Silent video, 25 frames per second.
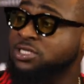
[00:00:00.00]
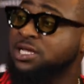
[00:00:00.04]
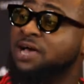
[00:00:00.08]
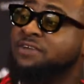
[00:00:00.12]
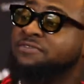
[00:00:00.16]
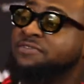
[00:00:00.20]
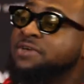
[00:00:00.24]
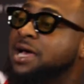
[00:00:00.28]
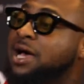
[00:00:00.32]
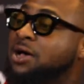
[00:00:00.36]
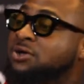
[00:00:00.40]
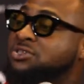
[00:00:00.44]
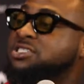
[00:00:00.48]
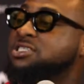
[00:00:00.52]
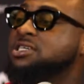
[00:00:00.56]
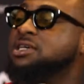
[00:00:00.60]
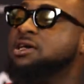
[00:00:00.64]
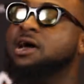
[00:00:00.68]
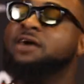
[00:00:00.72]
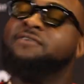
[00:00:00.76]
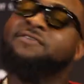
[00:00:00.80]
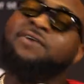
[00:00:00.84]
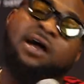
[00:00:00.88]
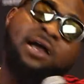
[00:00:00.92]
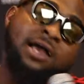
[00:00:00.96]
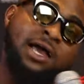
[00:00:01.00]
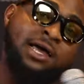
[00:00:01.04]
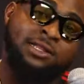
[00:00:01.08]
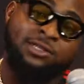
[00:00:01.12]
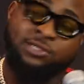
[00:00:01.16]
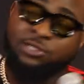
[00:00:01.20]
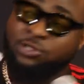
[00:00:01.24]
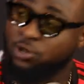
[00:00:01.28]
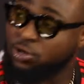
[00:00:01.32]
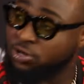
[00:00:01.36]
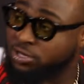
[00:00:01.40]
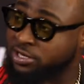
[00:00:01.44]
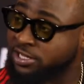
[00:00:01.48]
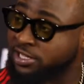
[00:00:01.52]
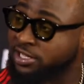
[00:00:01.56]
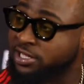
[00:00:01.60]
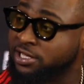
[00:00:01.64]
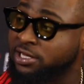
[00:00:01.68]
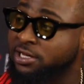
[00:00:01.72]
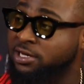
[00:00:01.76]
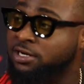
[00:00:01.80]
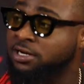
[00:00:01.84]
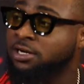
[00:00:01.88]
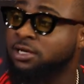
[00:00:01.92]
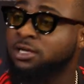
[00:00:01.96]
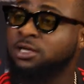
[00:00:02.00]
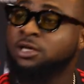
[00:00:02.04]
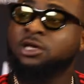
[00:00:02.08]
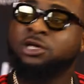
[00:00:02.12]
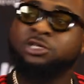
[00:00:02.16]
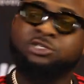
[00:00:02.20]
I have a house here. I, have, I got a daughter here. Oh.